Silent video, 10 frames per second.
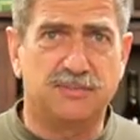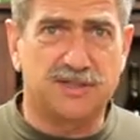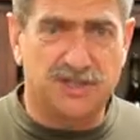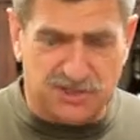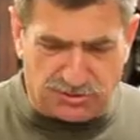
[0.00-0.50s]

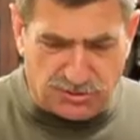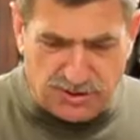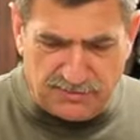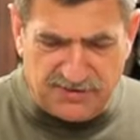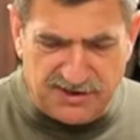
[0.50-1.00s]
it gets
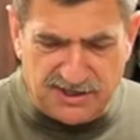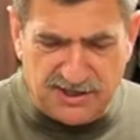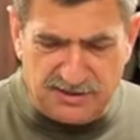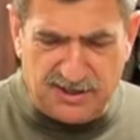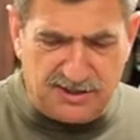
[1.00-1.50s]
grown and vinified
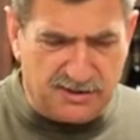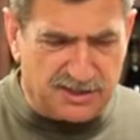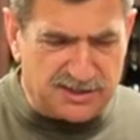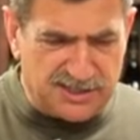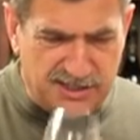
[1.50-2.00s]
in, in
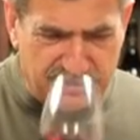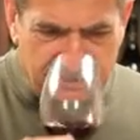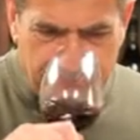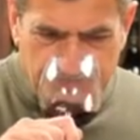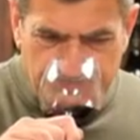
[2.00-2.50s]
Argentina.
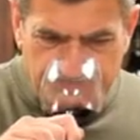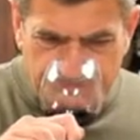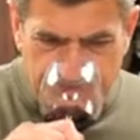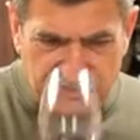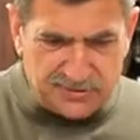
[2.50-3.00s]

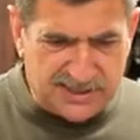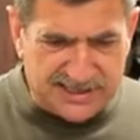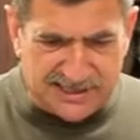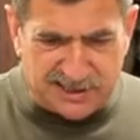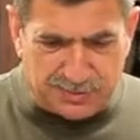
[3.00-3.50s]
So this one's
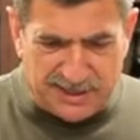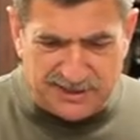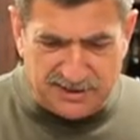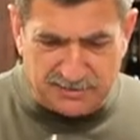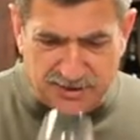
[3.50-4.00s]
got that
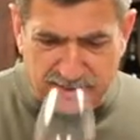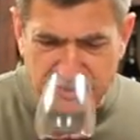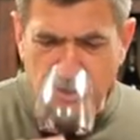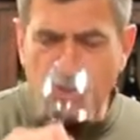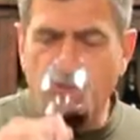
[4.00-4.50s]
spicy component.